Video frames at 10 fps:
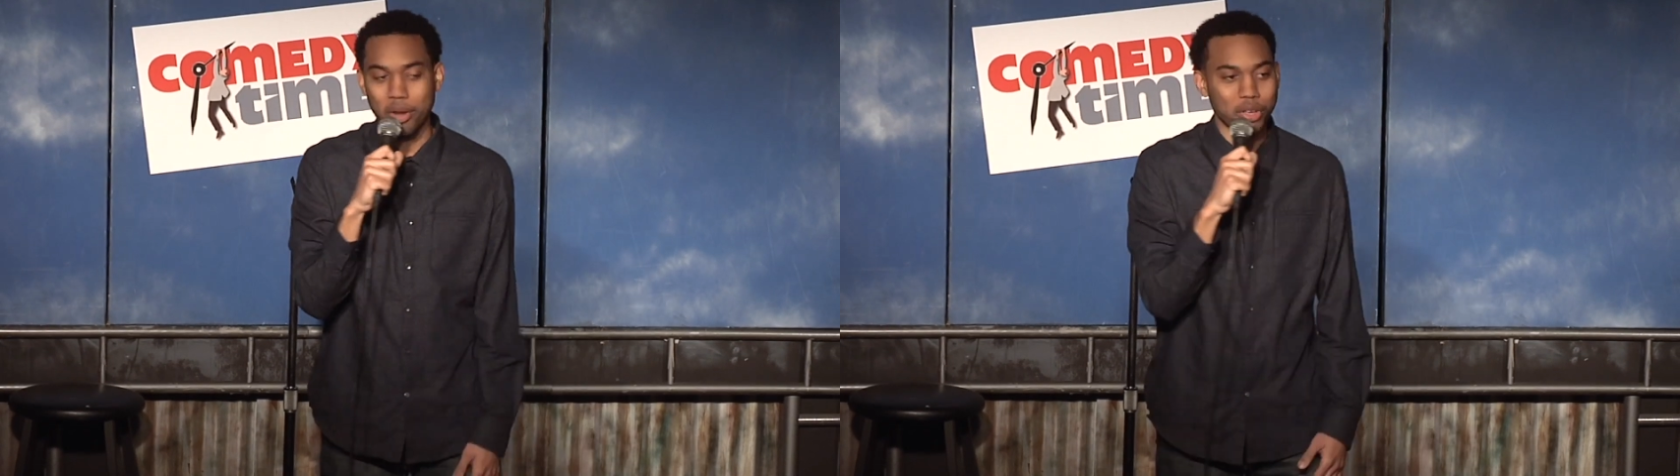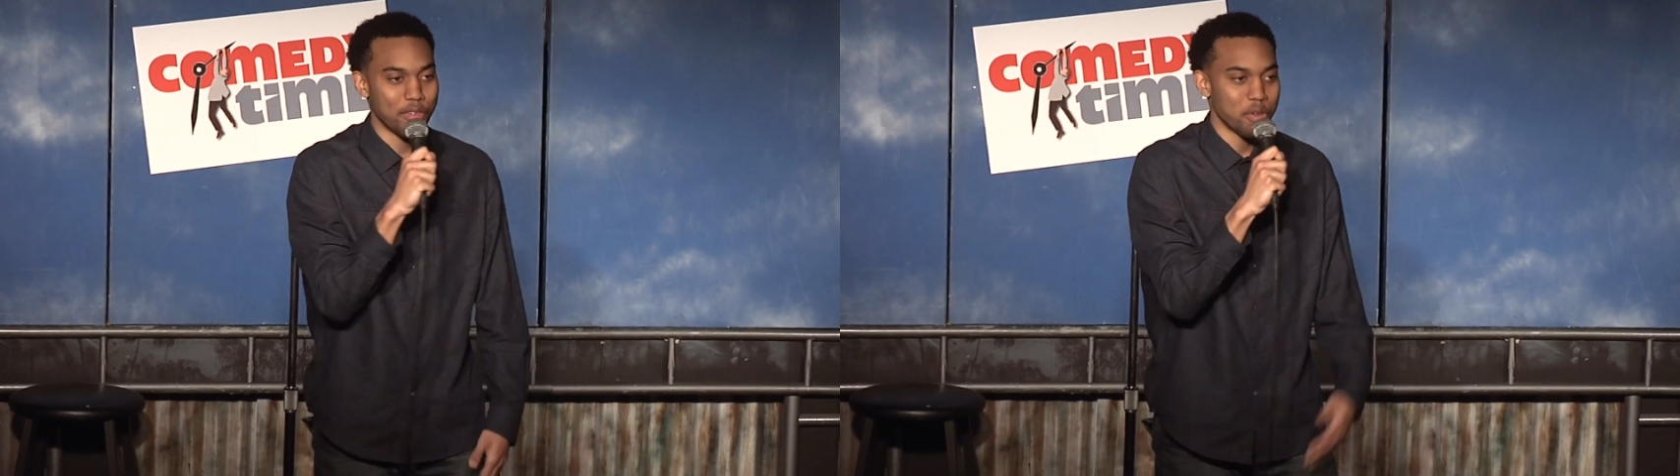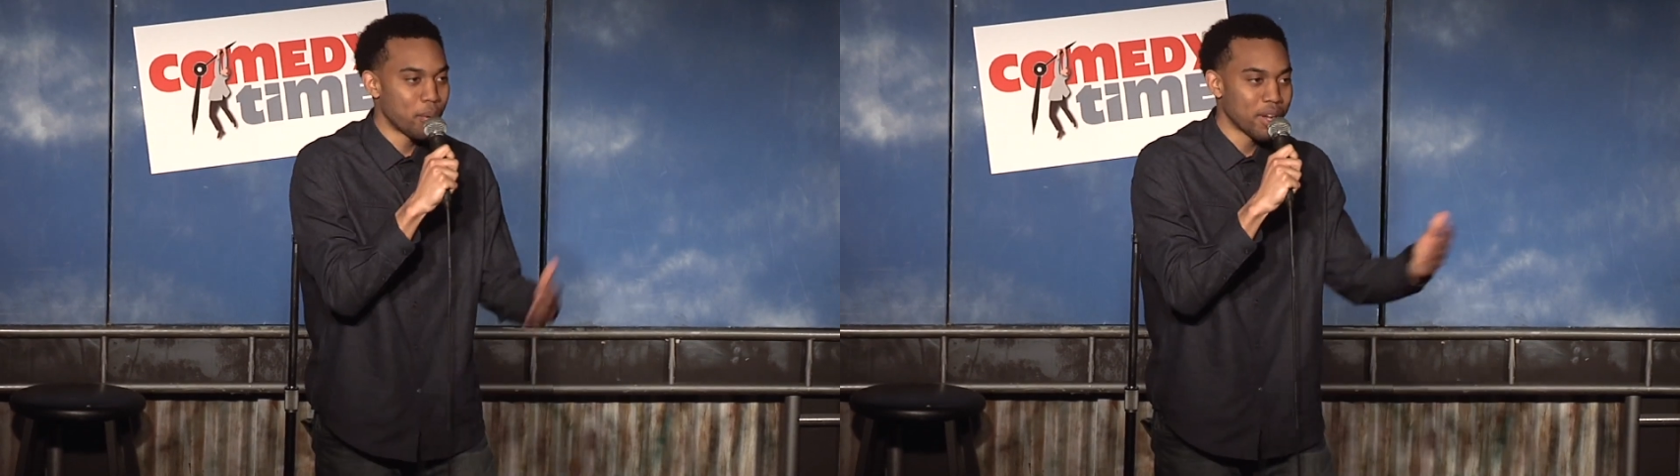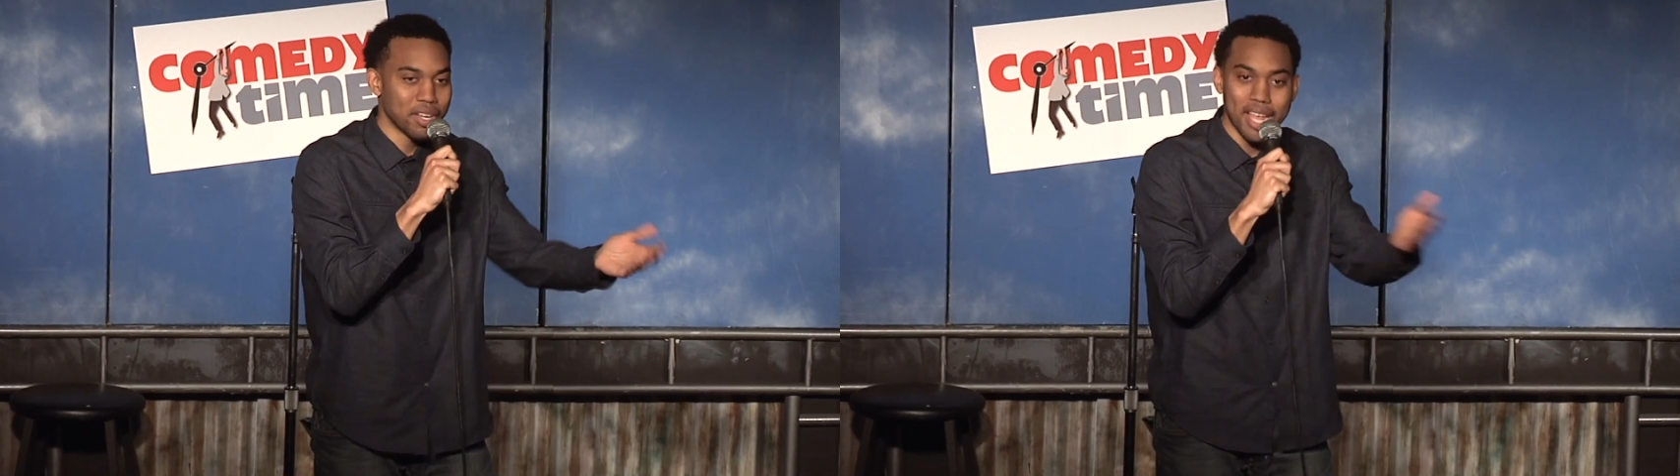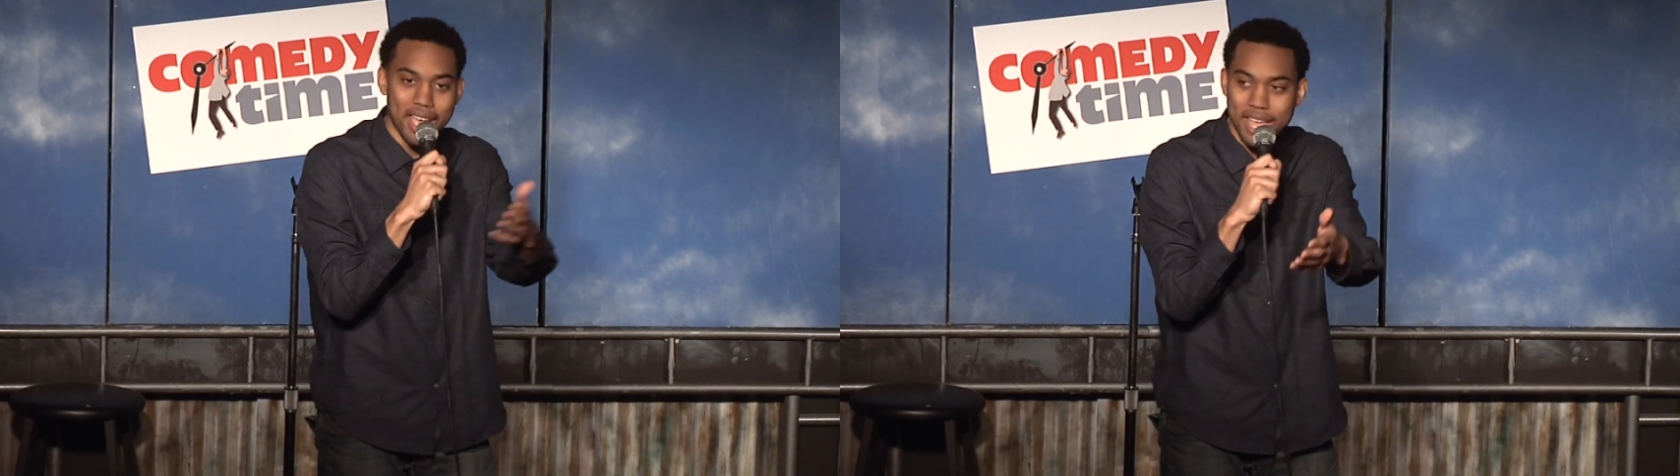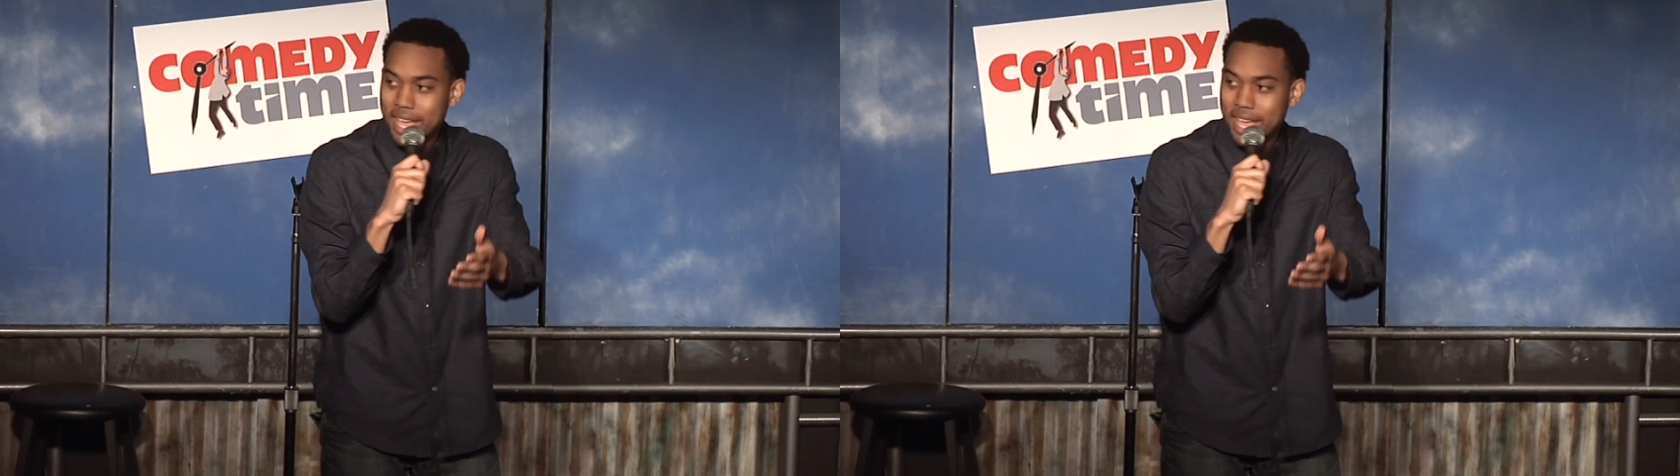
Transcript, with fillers: I don't care if you're pregnant and